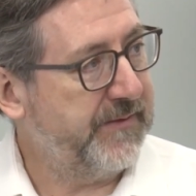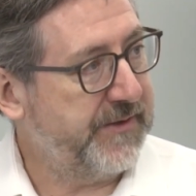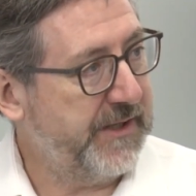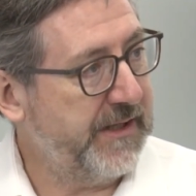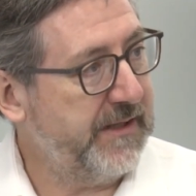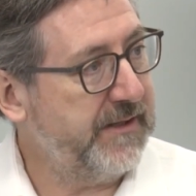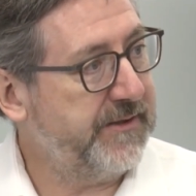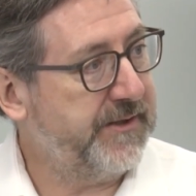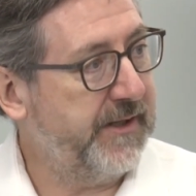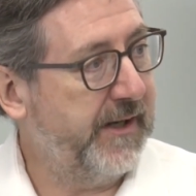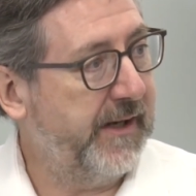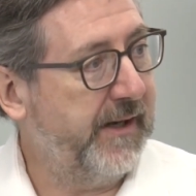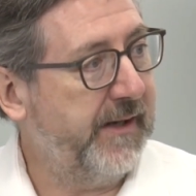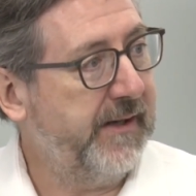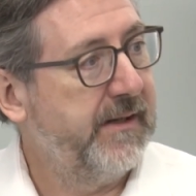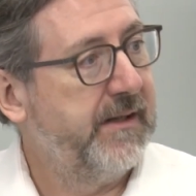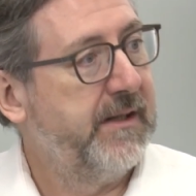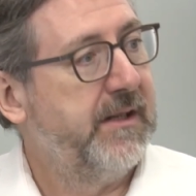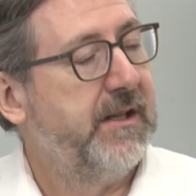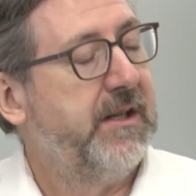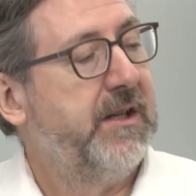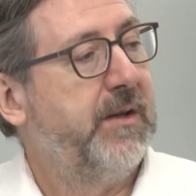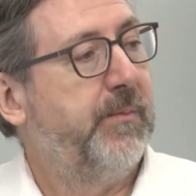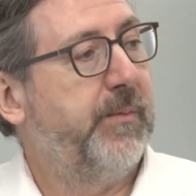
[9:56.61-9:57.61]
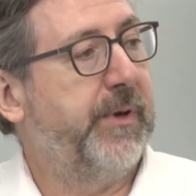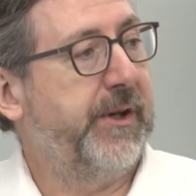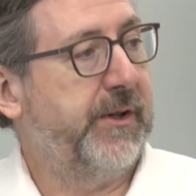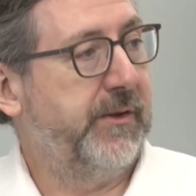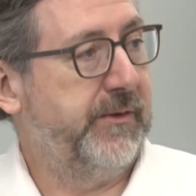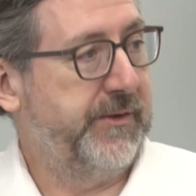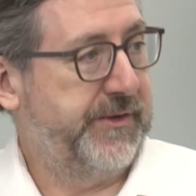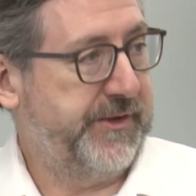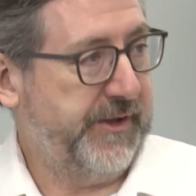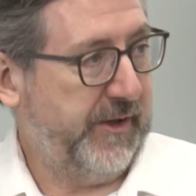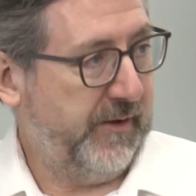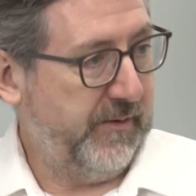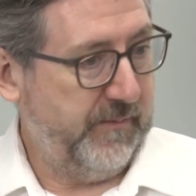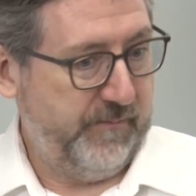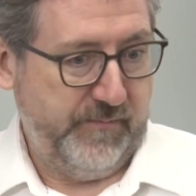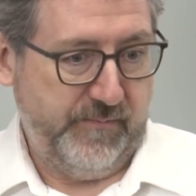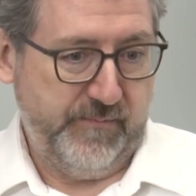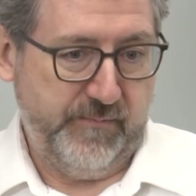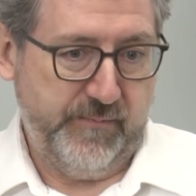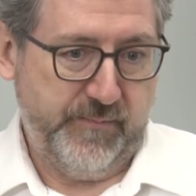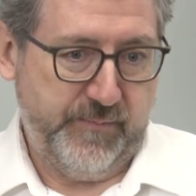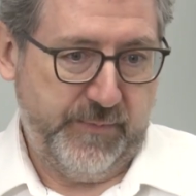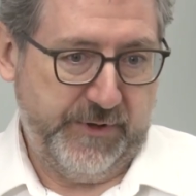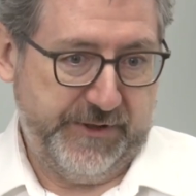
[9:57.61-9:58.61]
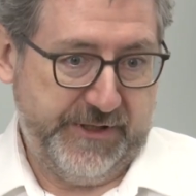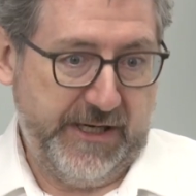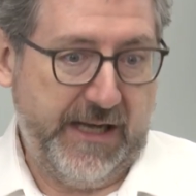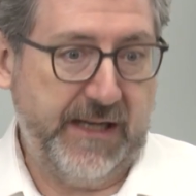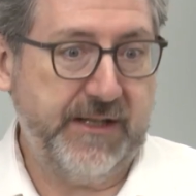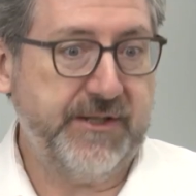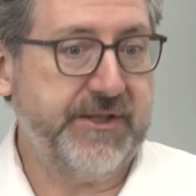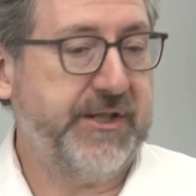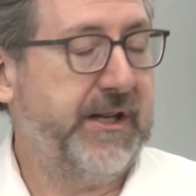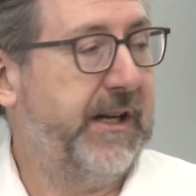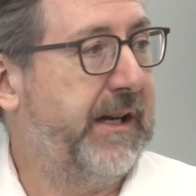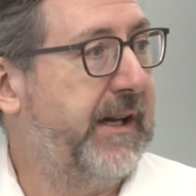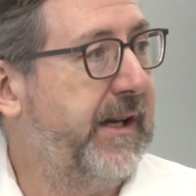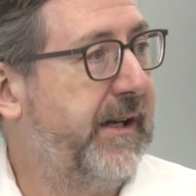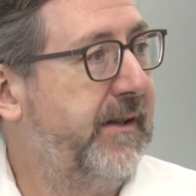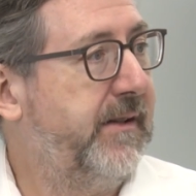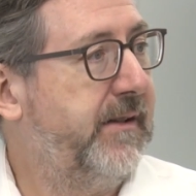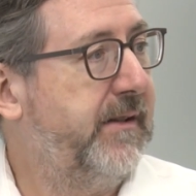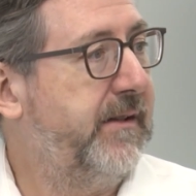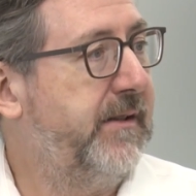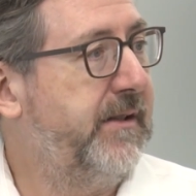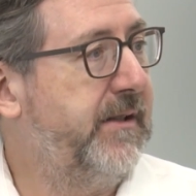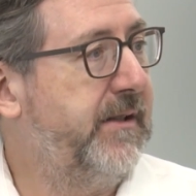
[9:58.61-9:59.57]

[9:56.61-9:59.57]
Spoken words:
easier, but also potentially,